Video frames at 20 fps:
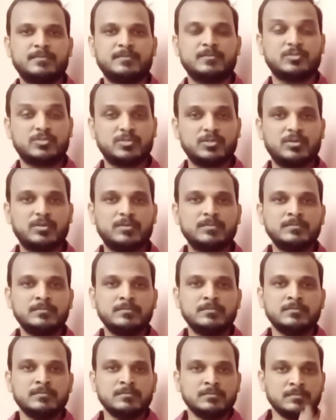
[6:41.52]
So
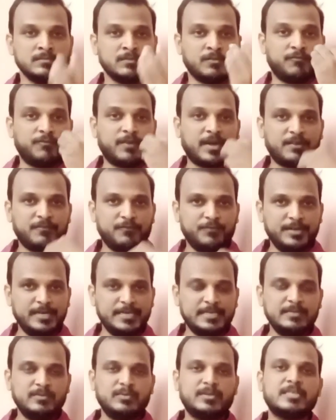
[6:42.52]
when we
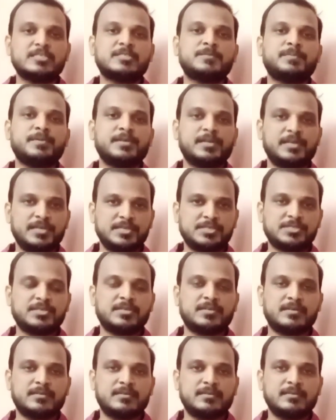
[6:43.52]
do
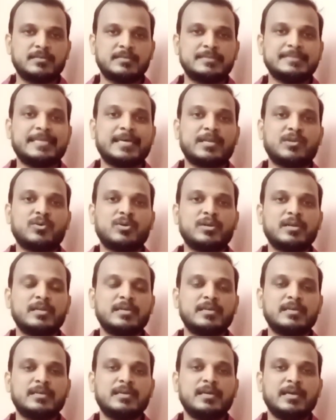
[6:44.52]
respiration, then
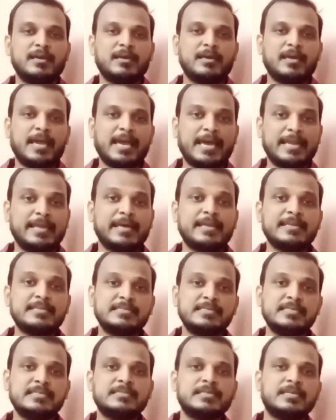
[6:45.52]
only
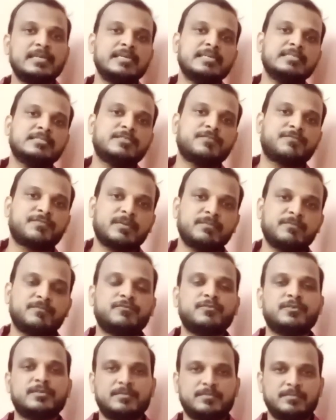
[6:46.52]
energy is released from
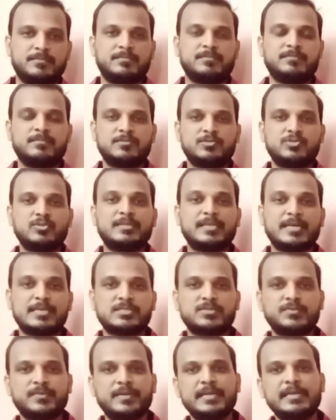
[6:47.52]
food. So
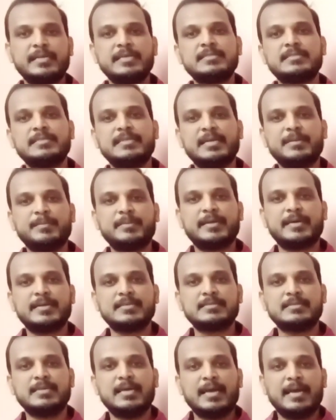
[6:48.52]
that's why it is named
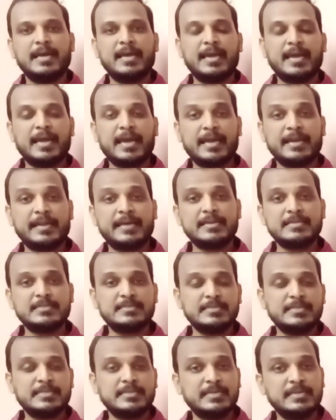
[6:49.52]
as
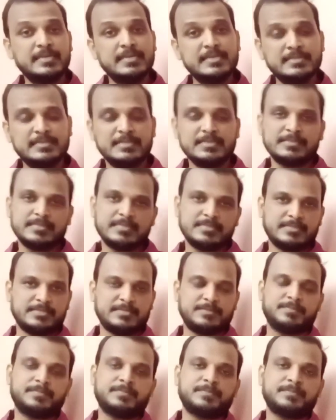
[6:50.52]
energy releasing system.